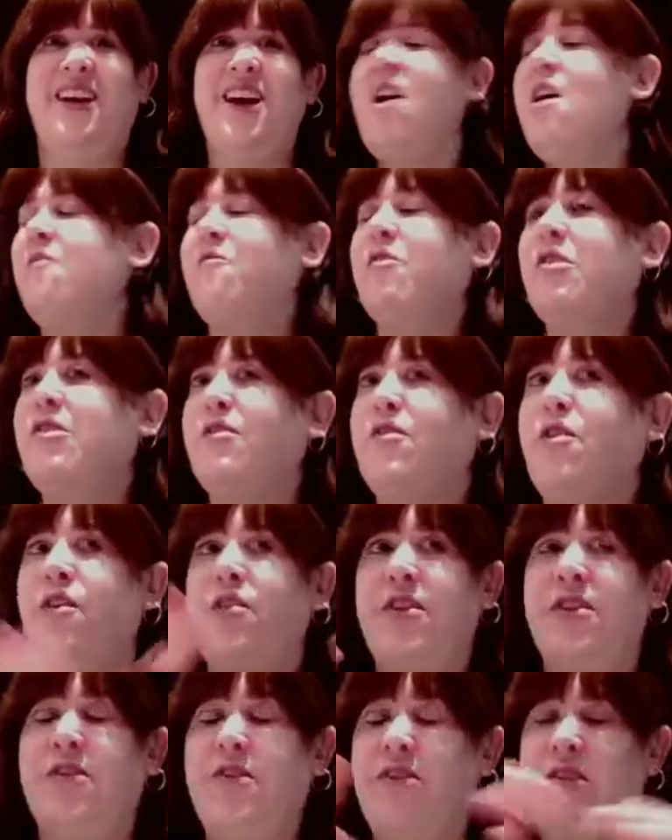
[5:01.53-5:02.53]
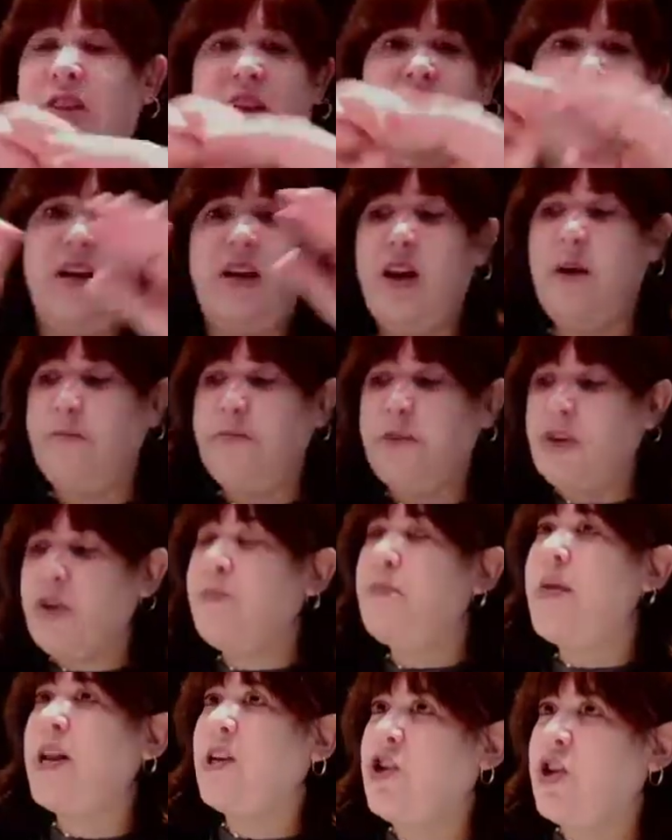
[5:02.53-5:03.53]
First of all, the
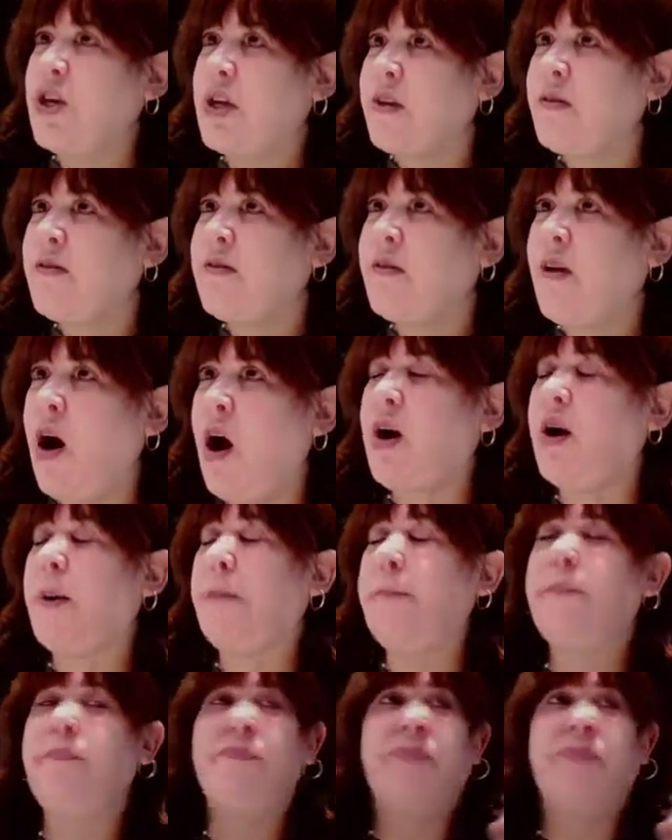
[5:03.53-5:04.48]
dimensions are